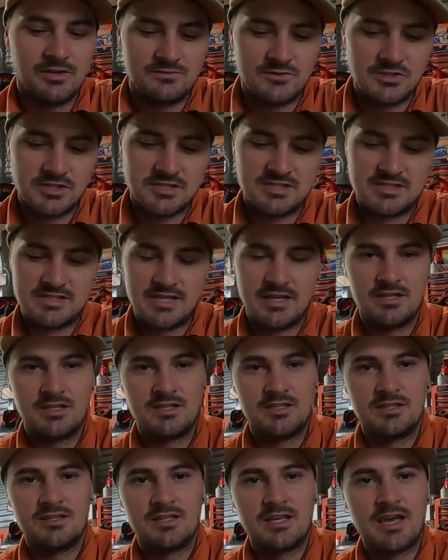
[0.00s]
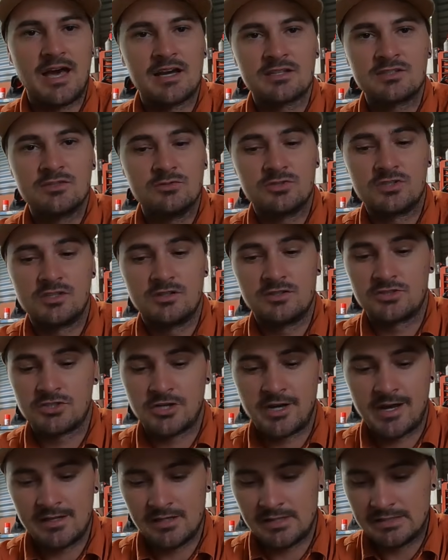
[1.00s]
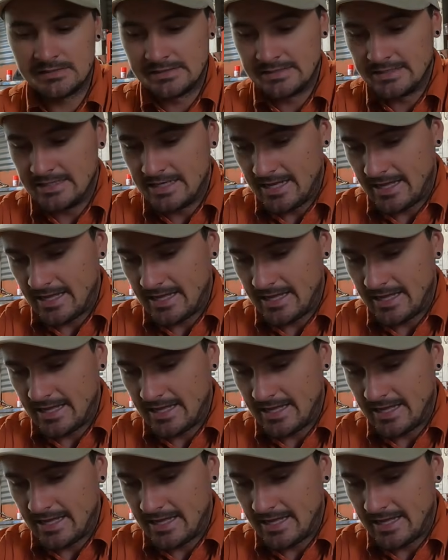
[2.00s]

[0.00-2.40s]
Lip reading: We've just centered the axle to the trailer.